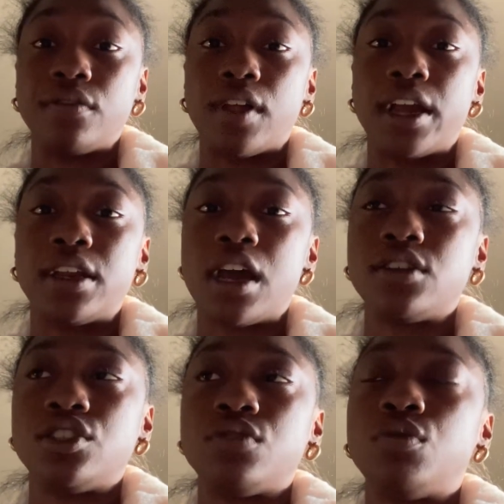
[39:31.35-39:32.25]
like not
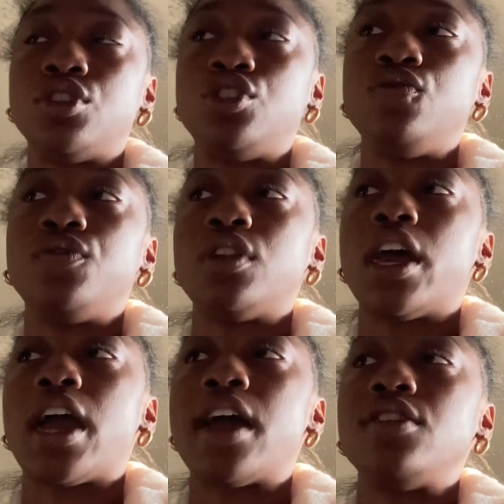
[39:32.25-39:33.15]
just what you feel
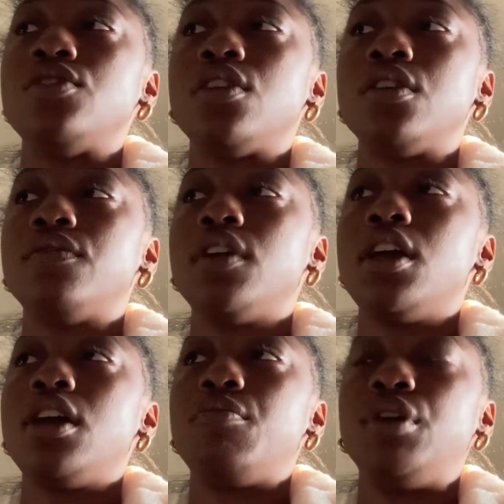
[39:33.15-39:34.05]
like I deserve,
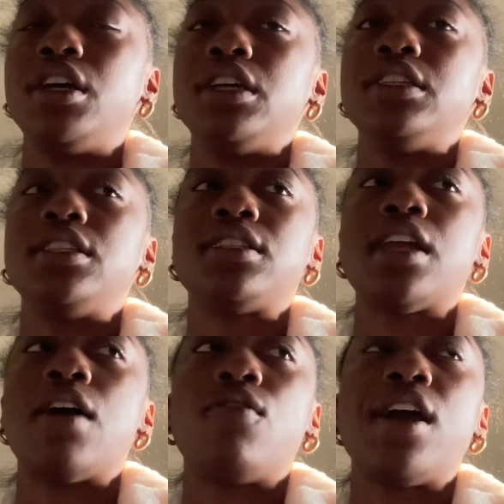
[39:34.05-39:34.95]
because it's
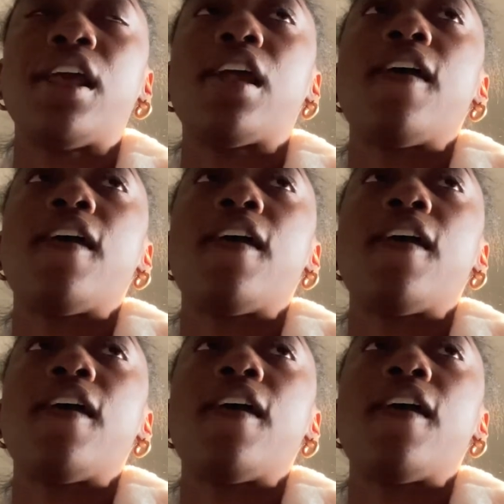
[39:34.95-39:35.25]
not right.